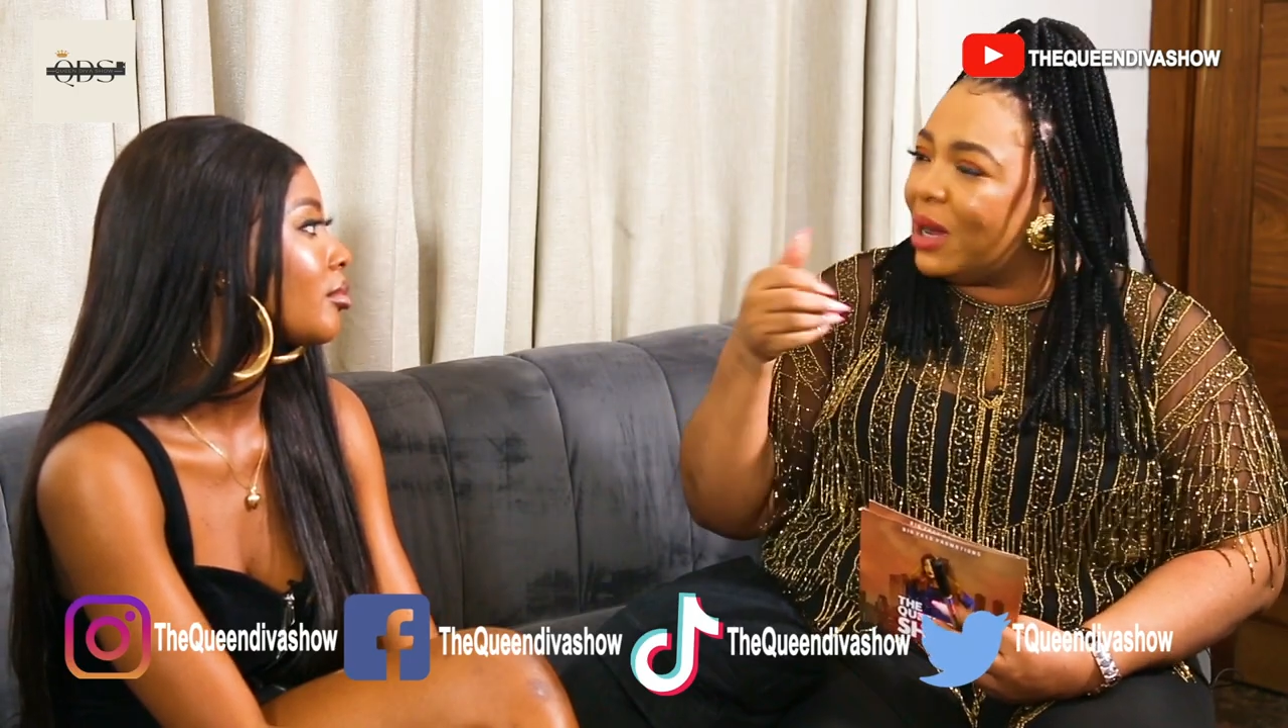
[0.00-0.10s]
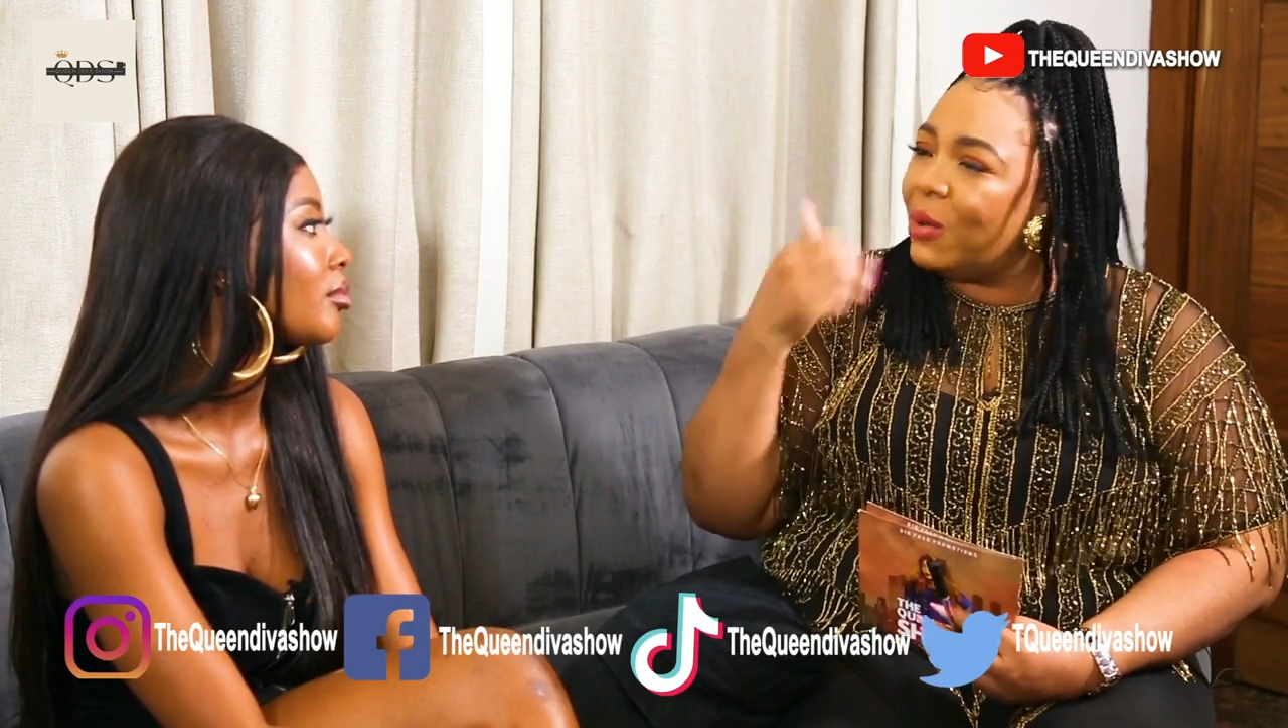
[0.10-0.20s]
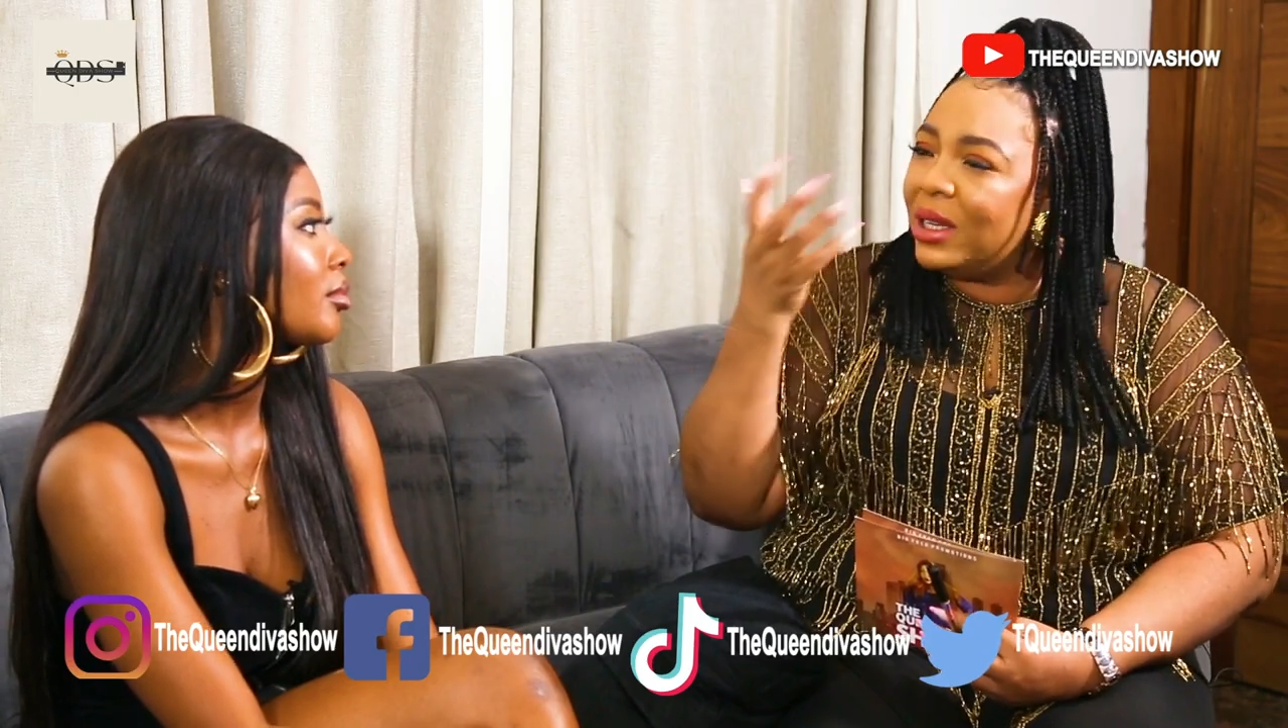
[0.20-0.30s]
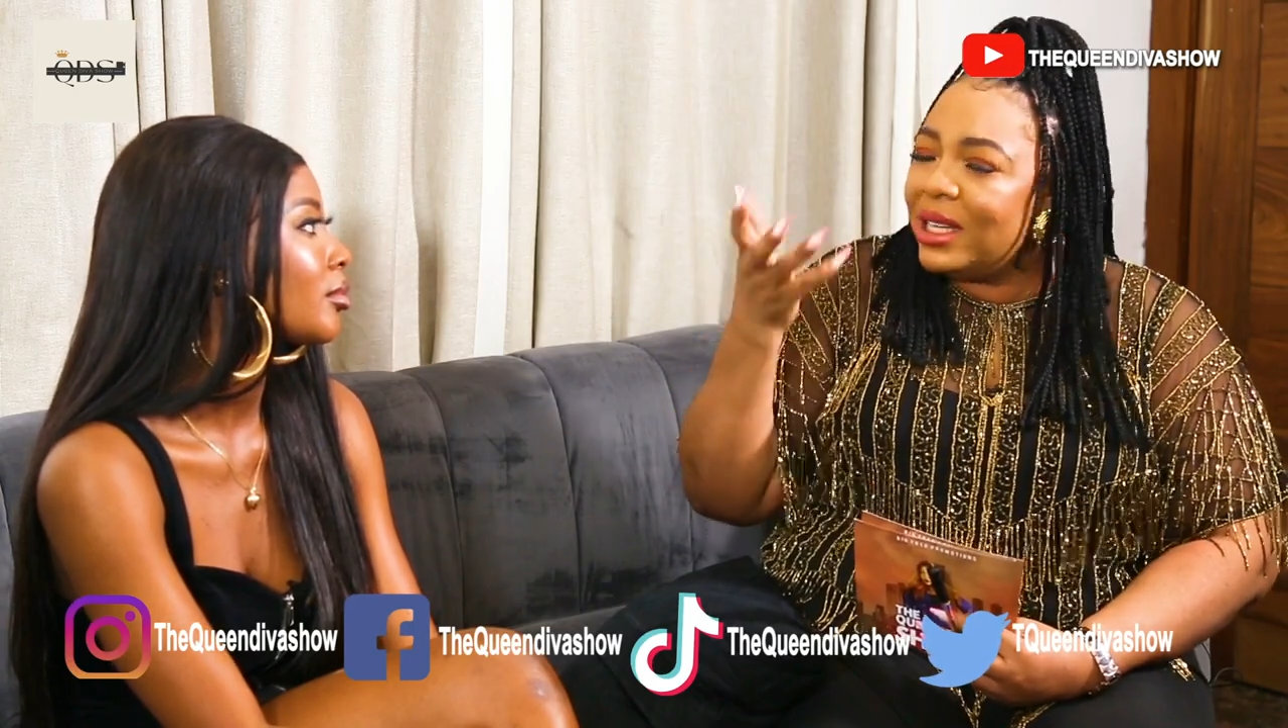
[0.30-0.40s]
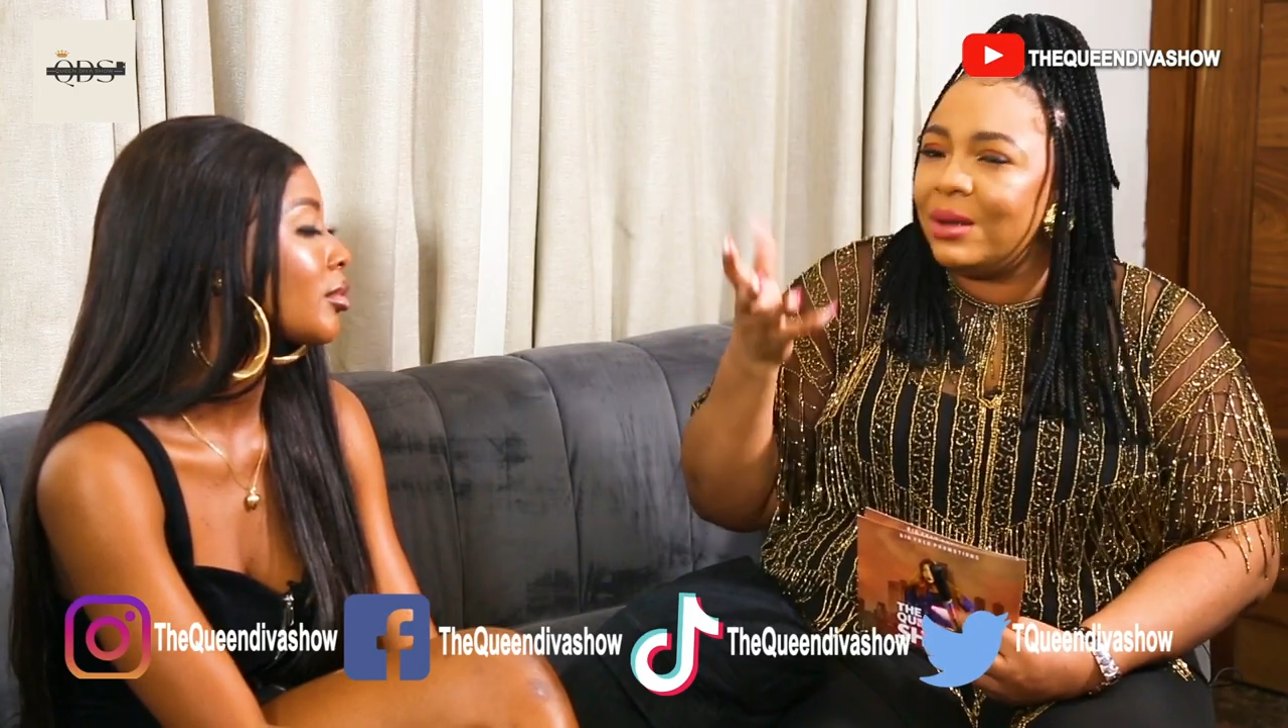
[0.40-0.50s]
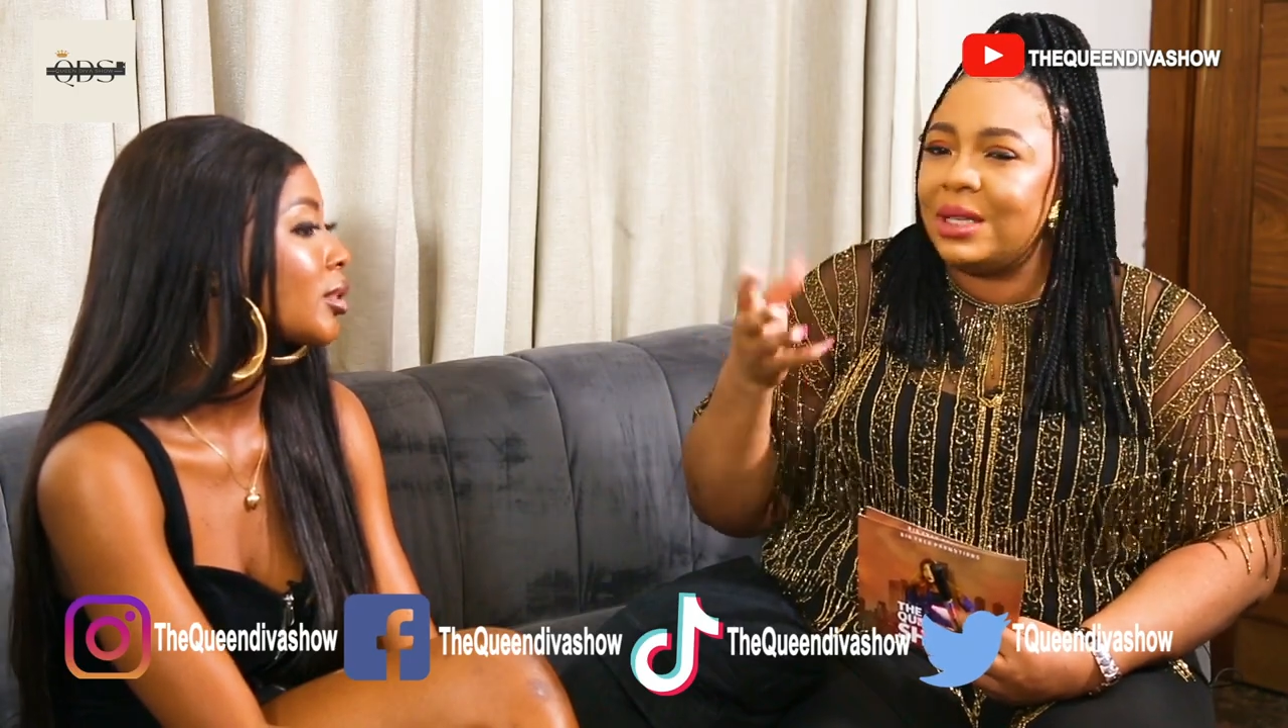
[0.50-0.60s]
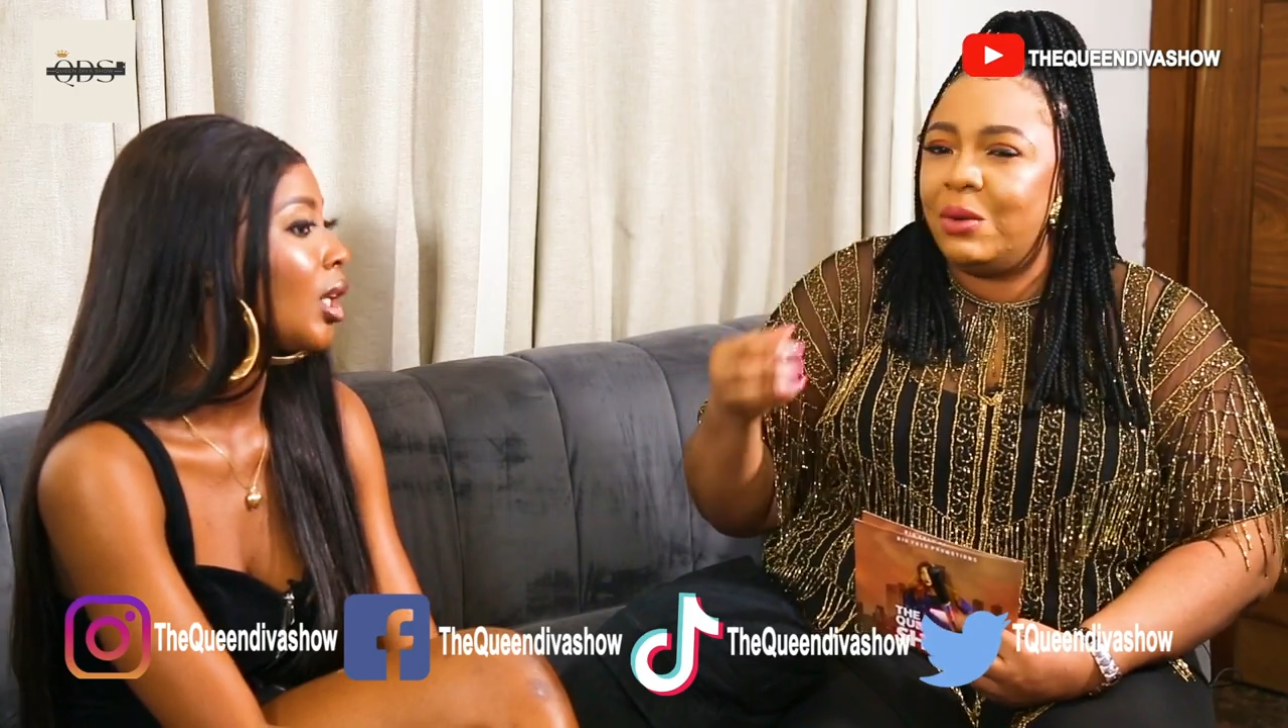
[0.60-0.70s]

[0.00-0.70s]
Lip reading: that, what else?